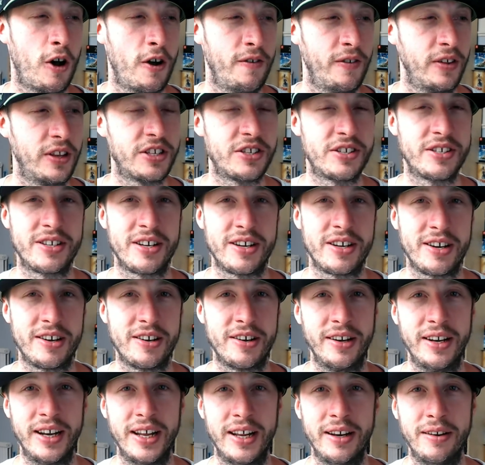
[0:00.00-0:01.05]
at the
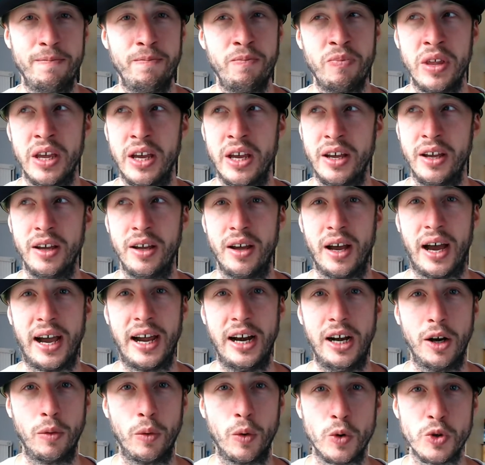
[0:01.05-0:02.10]
start, and then
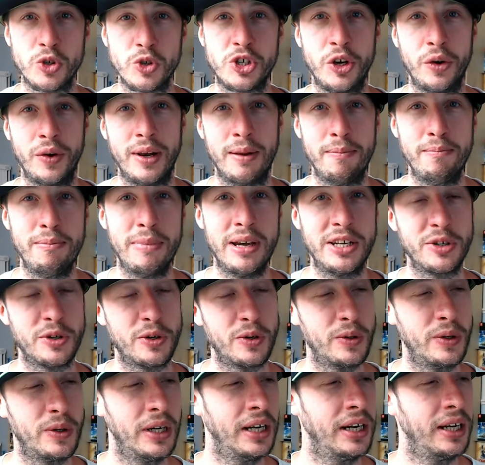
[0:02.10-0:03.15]
Halo Wars 2 in the
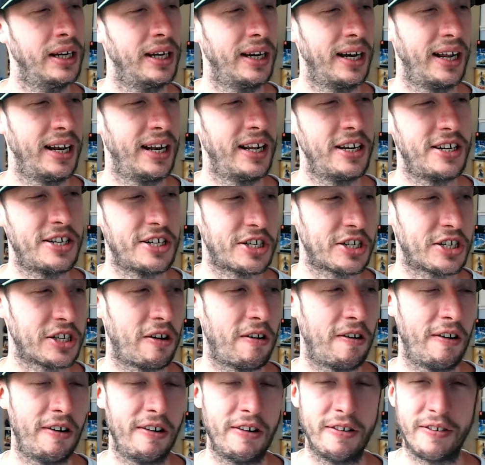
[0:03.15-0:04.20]
middle, and then it just
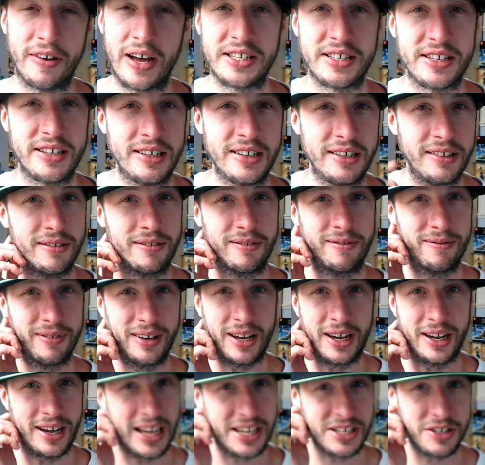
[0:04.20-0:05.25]
kind of hasn't
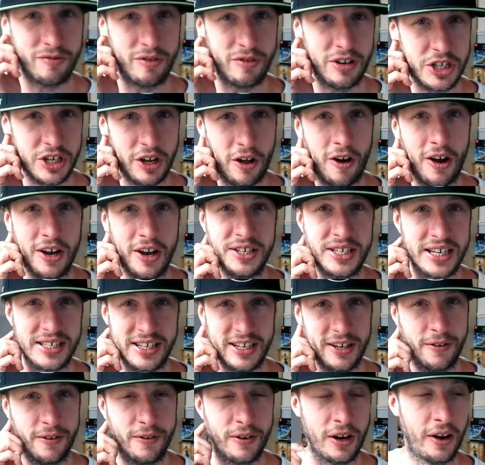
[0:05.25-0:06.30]
reached the heights, has
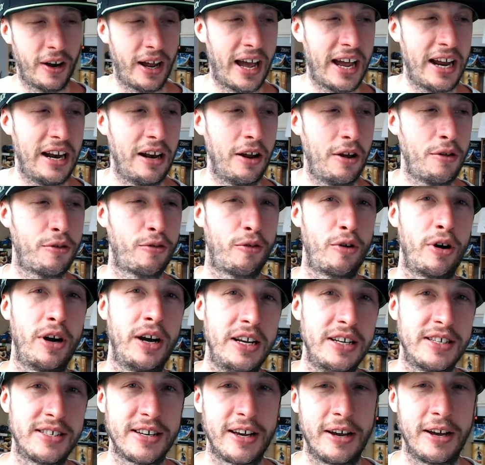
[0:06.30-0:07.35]
it, of Halo
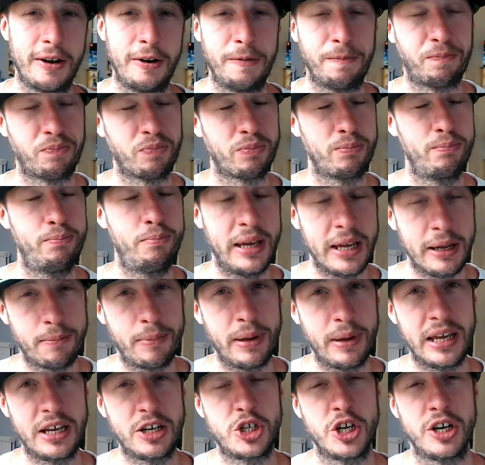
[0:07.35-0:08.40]
3. So
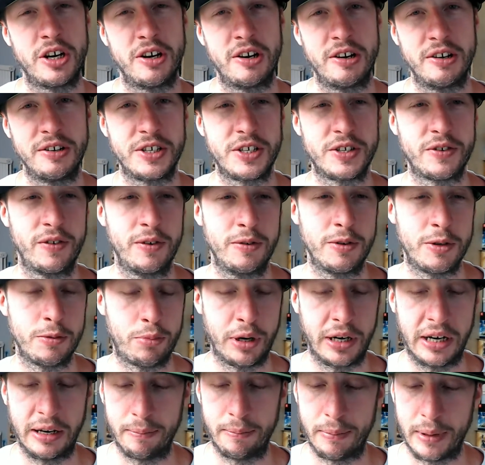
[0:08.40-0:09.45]
big chance for them to
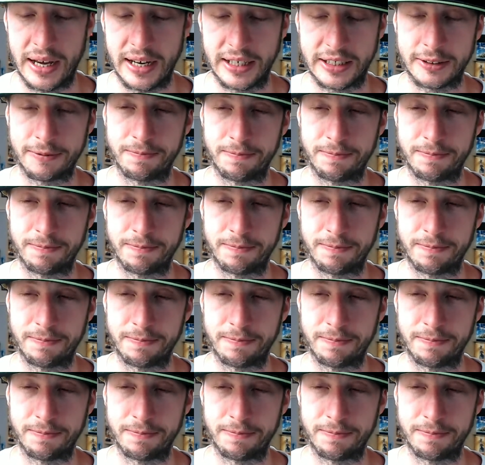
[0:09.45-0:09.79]
bring it back.